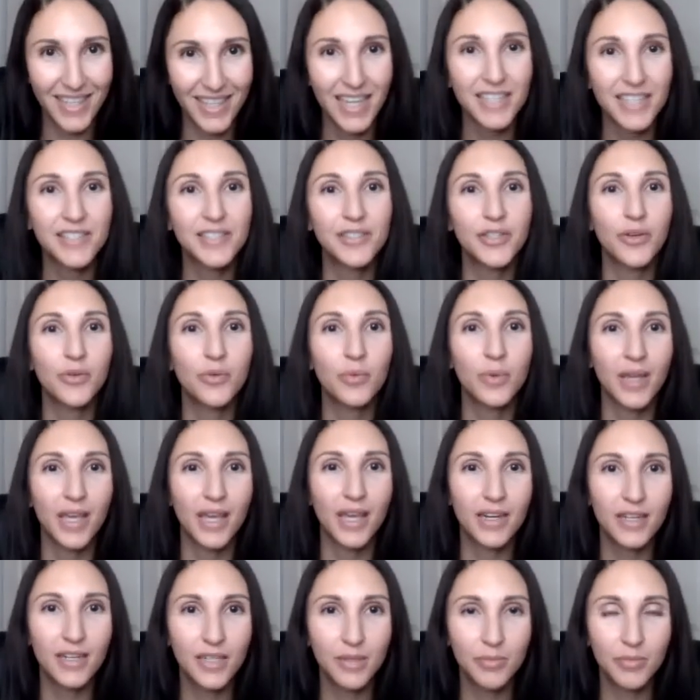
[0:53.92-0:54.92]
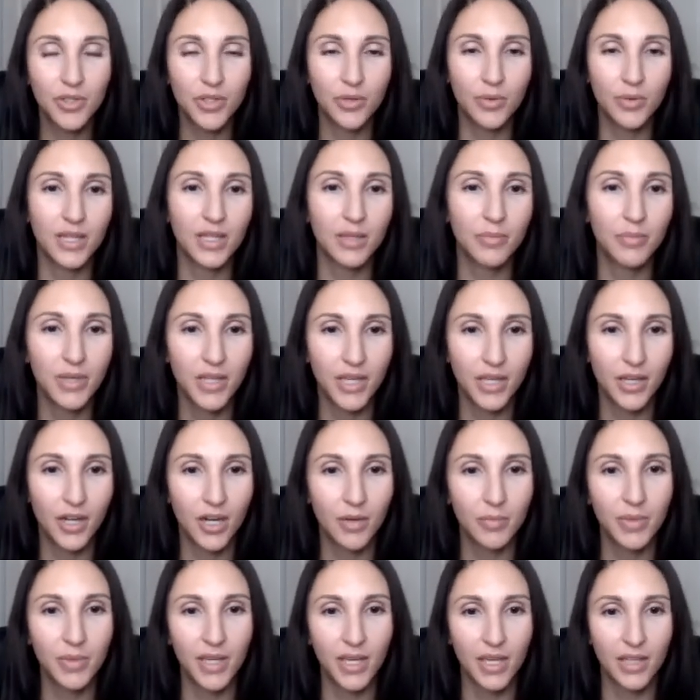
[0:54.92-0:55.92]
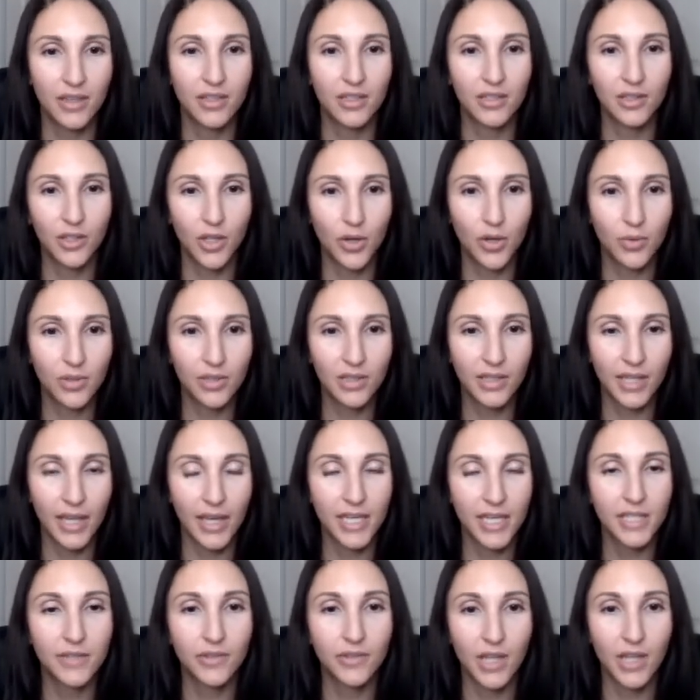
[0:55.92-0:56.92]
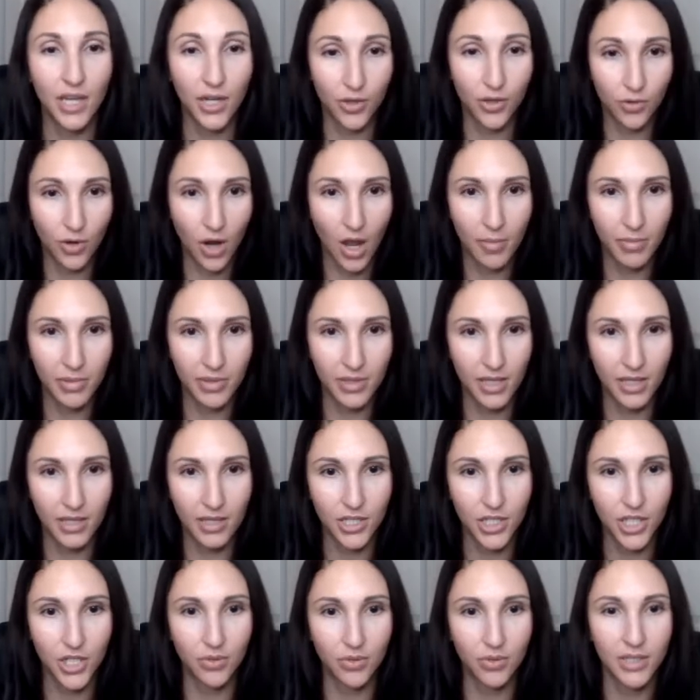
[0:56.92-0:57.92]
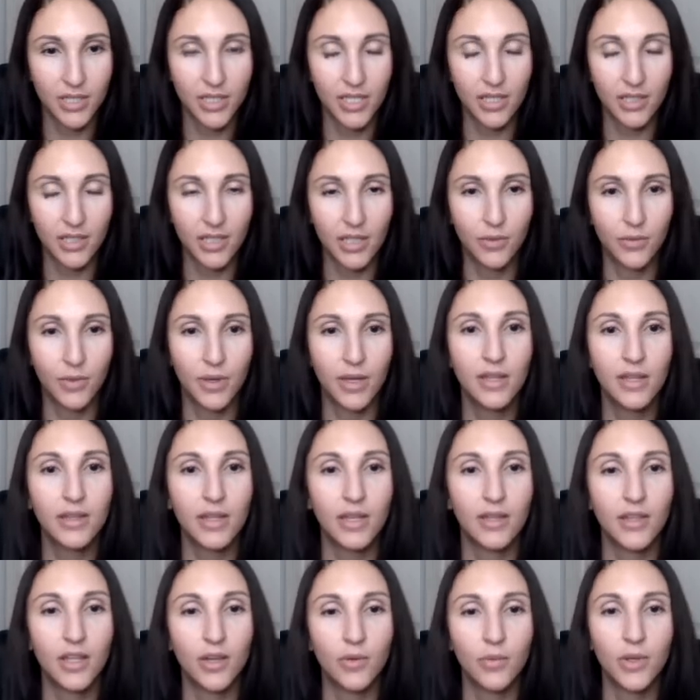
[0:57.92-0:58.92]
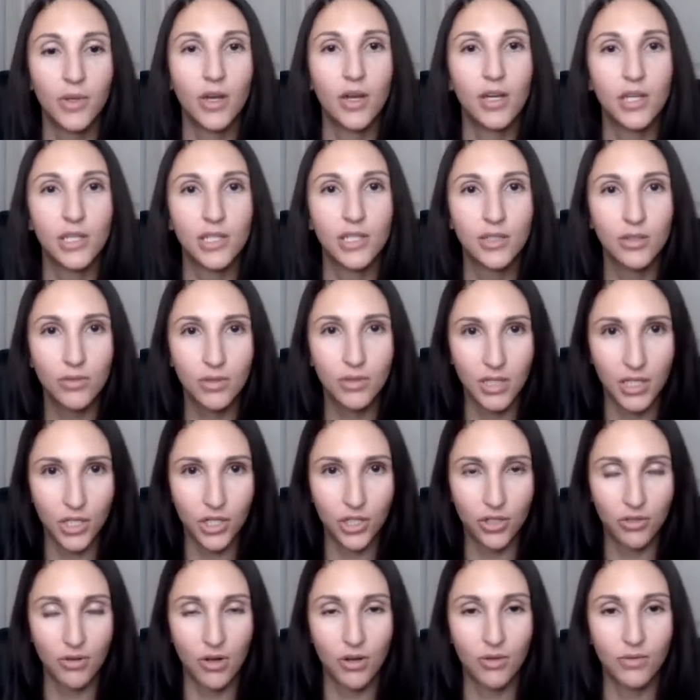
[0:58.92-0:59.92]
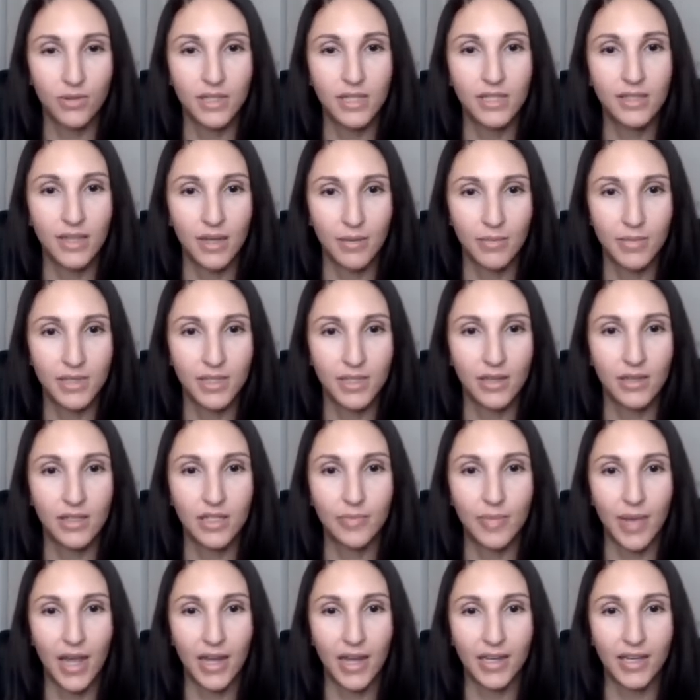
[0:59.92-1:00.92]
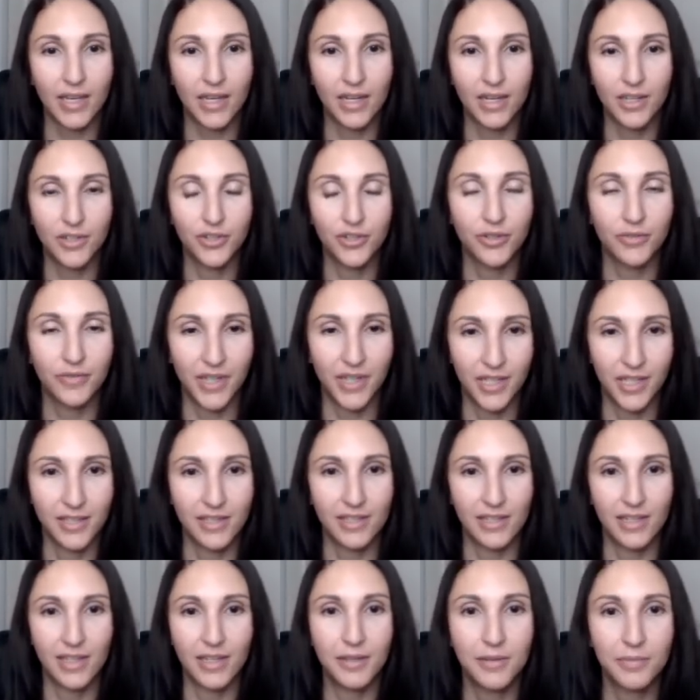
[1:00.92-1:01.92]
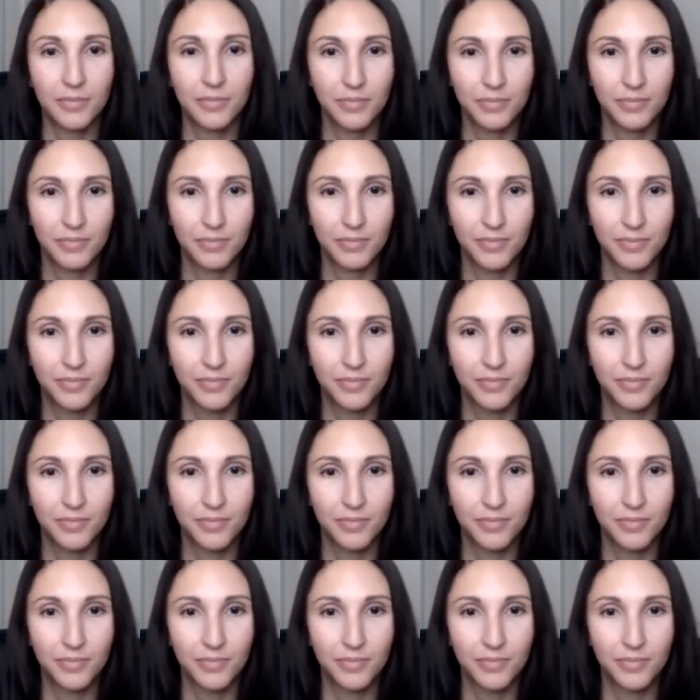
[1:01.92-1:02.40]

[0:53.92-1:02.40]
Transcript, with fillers: Yes. So we ended up doing the PRP in the lower legs for that neuropathy that you were dealing with. And then we also did your own stem cells back in intravenously.